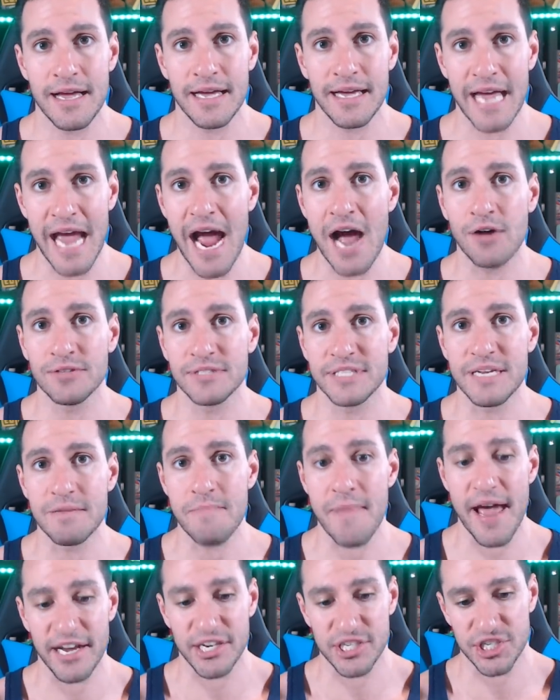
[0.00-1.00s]
count and
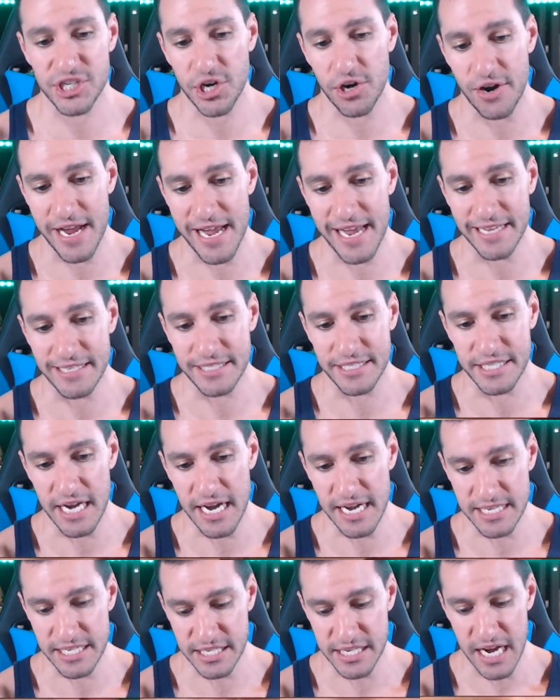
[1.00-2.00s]
make sure it
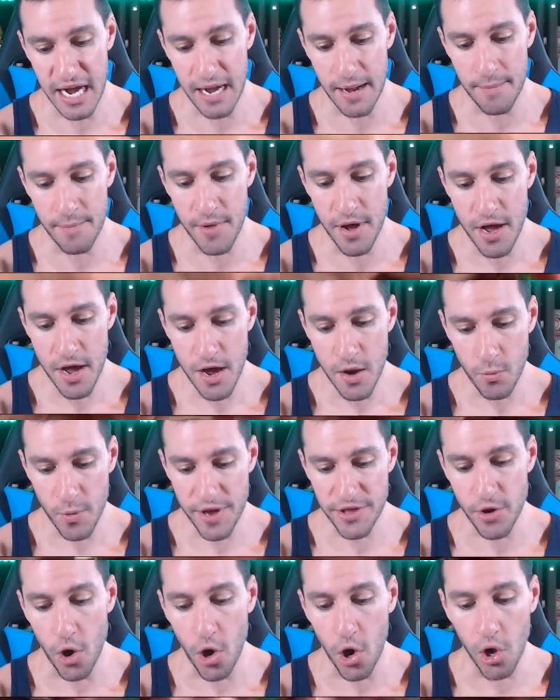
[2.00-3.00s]
does come
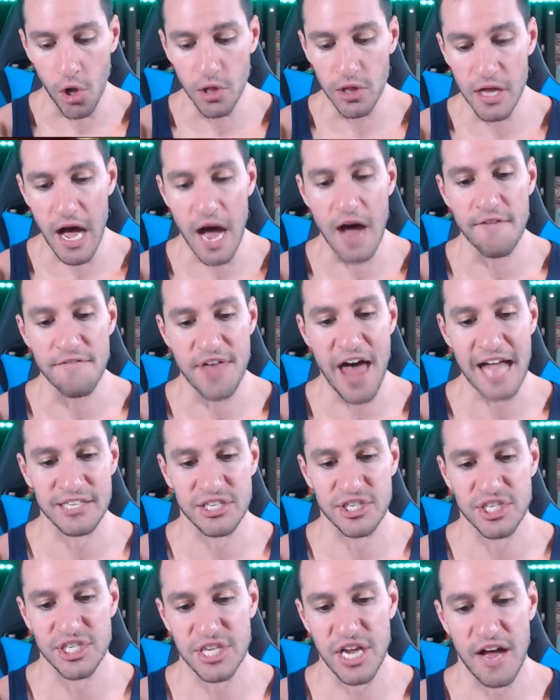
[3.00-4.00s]
with all of that
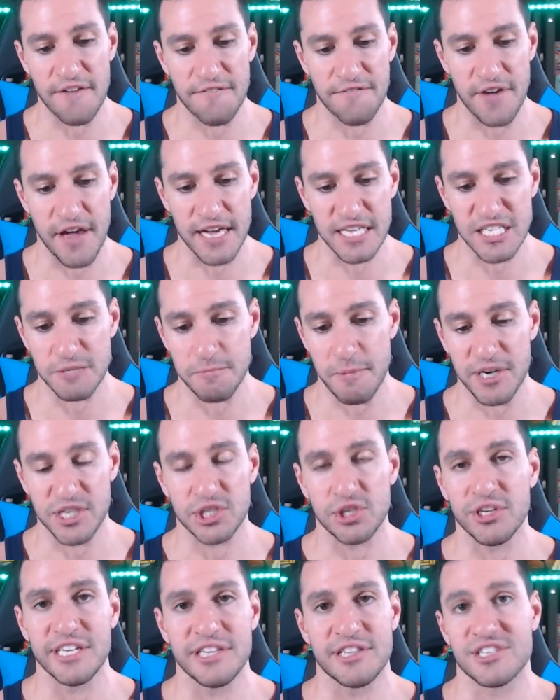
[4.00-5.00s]
stuff,
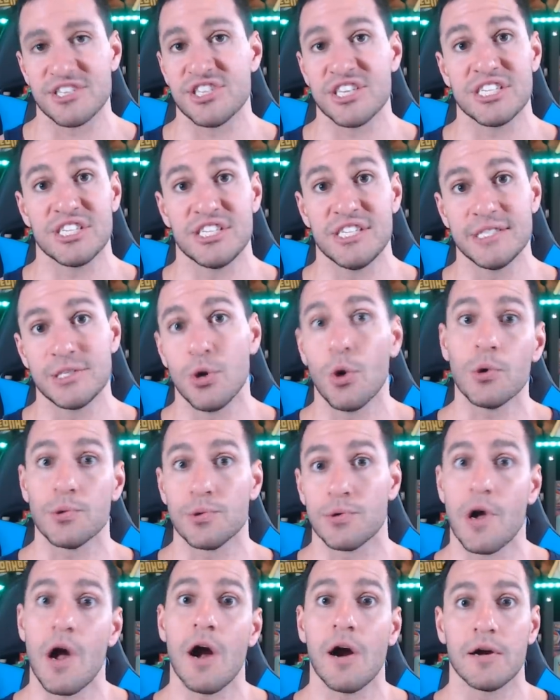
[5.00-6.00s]
especially the 60 total
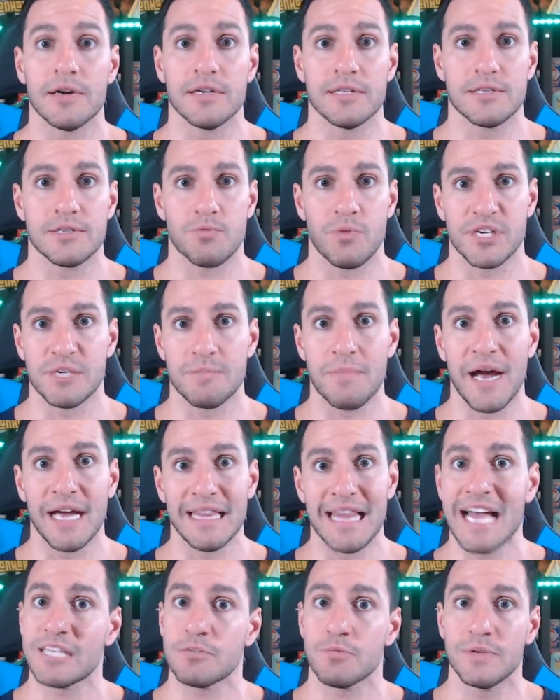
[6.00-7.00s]
cards, which my
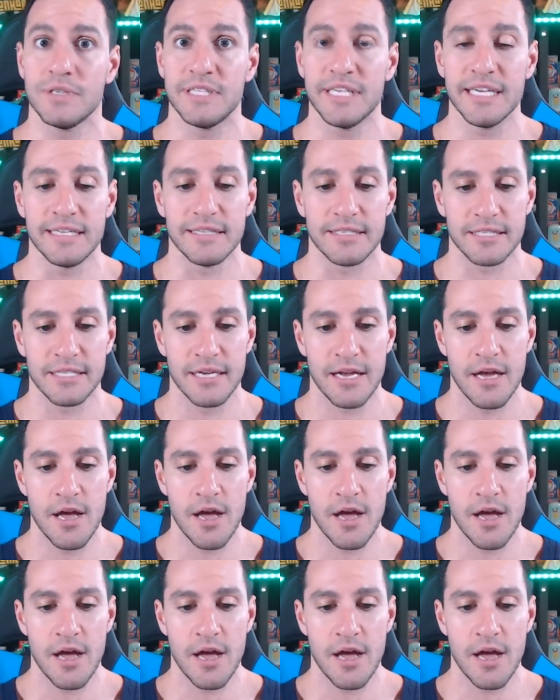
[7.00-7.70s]
last one didn't.